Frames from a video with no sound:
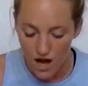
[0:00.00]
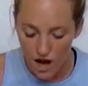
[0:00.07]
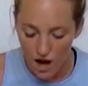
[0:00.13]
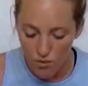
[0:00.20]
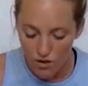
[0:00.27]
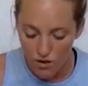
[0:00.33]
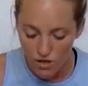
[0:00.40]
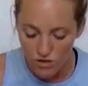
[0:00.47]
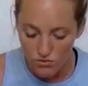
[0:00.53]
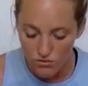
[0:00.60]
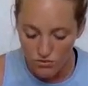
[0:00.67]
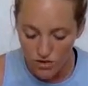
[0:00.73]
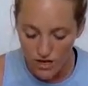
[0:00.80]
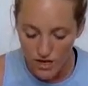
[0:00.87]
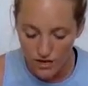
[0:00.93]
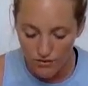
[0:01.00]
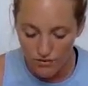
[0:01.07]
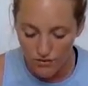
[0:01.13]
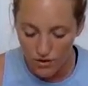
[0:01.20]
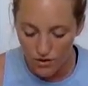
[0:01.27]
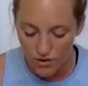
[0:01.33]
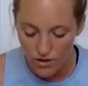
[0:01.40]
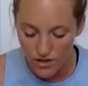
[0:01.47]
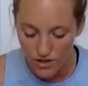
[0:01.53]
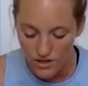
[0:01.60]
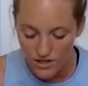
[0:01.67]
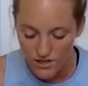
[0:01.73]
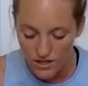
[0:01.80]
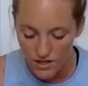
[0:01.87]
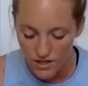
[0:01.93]
I want you to really
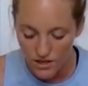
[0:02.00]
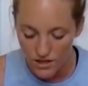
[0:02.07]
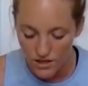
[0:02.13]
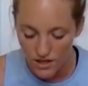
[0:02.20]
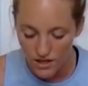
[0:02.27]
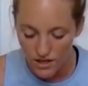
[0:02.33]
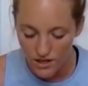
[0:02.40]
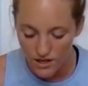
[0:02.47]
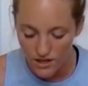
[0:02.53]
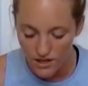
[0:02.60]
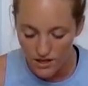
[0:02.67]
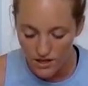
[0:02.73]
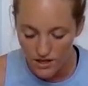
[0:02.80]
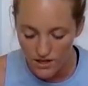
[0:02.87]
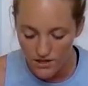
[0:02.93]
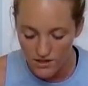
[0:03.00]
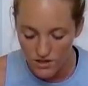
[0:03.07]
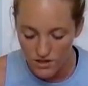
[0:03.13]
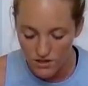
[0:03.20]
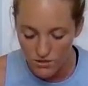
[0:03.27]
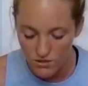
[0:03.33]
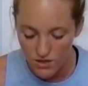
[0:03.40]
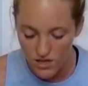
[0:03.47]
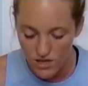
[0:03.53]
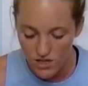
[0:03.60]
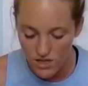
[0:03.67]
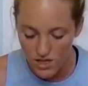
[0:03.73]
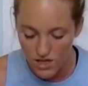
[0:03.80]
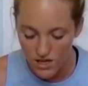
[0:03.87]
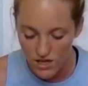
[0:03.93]
focus on thinking that knee's got to
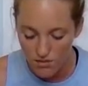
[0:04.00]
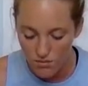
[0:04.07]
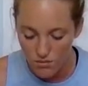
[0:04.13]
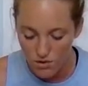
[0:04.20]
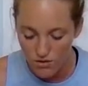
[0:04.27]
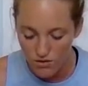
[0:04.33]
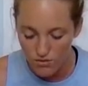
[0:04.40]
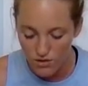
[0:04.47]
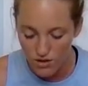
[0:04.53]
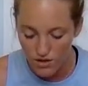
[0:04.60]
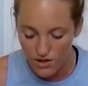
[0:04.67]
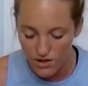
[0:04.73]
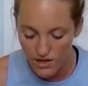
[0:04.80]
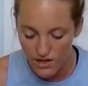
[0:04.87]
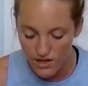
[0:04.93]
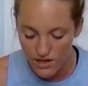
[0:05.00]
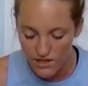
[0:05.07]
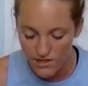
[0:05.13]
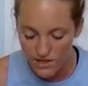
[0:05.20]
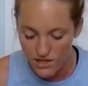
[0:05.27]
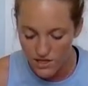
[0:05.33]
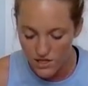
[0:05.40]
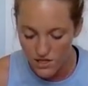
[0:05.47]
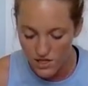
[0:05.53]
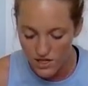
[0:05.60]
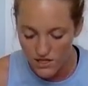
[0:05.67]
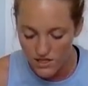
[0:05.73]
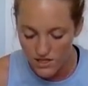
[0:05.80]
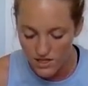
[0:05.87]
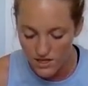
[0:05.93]
initiate that movement, that knee's
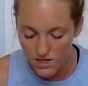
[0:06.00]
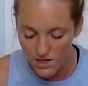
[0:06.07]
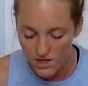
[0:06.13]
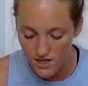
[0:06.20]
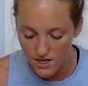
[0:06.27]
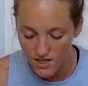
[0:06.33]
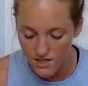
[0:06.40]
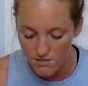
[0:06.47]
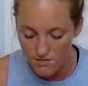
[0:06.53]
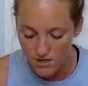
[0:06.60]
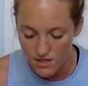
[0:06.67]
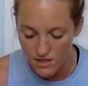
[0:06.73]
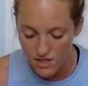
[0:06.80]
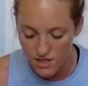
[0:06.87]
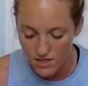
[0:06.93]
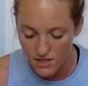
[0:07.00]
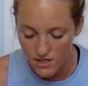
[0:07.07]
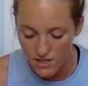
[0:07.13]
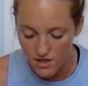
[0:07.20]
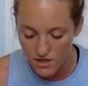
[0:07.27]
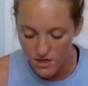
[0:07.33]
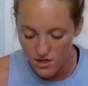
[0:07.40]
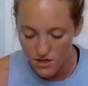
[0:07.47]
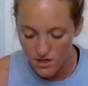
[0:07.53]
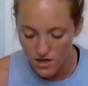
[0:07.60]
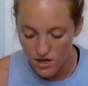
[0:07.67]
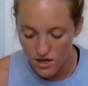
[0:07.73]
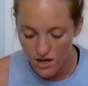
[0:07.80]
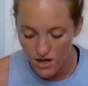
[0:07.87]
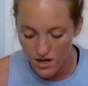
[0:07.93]
initiating, that knee's initiating.
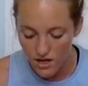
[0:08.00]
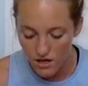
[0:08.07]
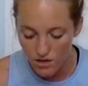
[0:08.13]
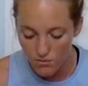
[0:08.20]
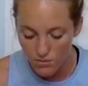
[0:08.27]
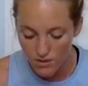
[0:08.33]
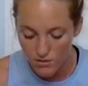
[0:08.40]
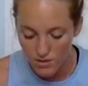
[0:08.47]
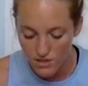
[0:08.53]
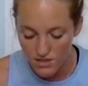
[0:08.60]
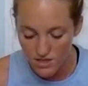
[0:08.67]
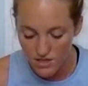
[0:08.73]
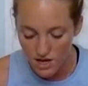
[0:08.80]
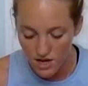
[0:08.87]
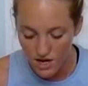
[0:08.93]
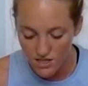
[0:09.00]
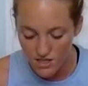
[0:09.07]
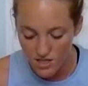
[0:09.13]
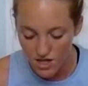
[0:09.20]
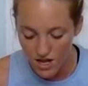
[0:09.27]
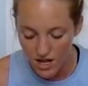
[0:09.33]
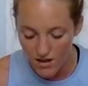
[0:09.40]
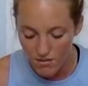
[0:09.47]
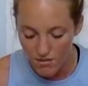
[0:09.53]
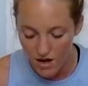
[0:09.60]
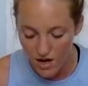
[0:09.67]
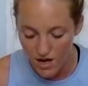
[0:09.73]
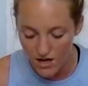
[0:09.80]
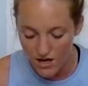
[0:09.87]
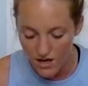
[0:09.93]
And it could be a bit staccato like
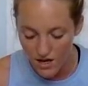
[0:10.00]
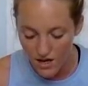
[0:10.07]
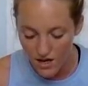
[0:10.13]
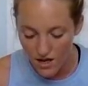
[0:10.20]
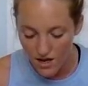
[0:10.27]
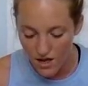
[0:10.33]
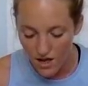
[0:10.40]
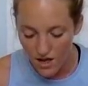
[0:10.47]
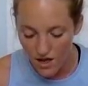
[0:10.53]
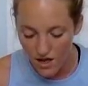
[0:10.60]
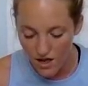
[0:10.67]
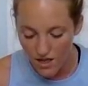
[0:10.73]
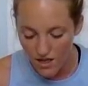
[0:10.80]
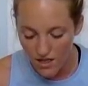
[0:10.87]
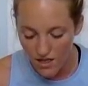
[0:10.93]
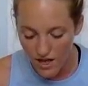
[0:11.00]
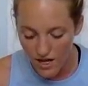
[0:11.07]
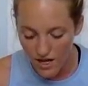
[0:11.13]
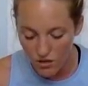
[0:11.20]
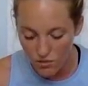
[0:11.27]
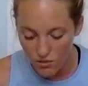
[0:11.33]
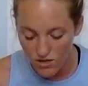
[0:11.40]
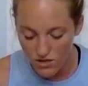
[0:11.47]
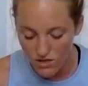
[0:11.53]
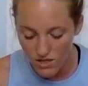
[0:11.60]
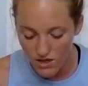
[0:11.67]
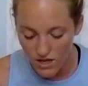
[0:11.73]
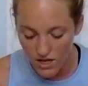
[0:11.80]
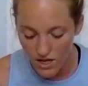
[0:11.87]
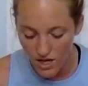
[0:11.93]
mine. And then you want to
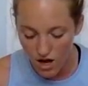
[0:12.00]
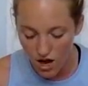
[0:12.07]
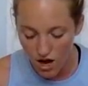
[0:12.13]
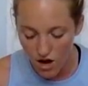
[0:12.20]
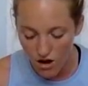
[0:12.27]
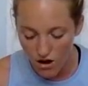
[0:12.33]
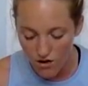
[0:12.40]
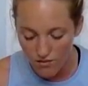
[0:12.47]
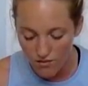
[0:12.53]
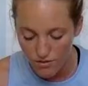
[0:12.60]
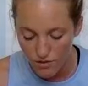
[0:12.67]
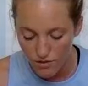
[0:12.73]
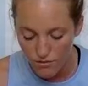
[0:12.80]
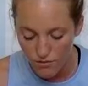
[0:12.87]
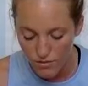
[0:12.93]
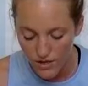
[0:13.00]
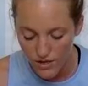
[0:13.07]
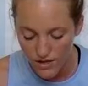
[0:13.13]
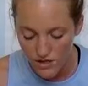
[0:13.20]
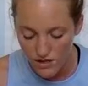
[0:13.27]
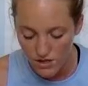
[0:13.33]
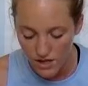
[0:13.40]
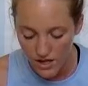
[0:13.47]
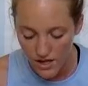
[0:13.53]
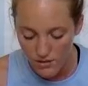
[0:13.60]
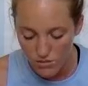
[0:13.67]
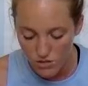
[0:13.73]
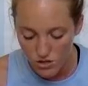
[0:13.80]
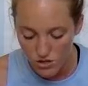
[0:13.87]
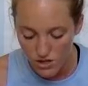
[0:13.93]
think of your medial
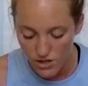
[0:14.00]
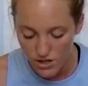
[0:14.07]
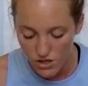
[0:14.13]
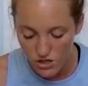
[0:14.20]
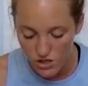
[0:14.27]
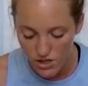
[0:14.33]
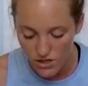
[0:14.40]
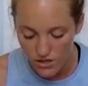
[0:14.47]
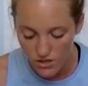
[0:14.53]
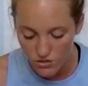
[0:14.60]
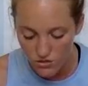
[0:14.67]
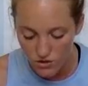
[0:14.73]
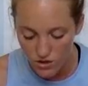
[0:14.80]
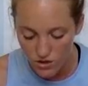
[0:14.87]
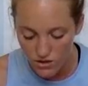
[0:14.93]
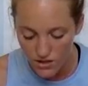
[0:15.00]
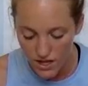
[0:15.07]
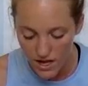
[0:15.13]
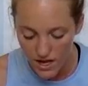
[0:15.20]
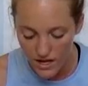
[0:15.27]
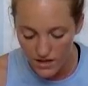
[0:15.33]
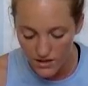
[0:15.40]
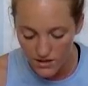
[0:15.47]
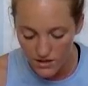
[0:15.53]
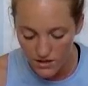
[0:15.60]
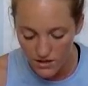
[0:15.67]
hamstring trying to rotate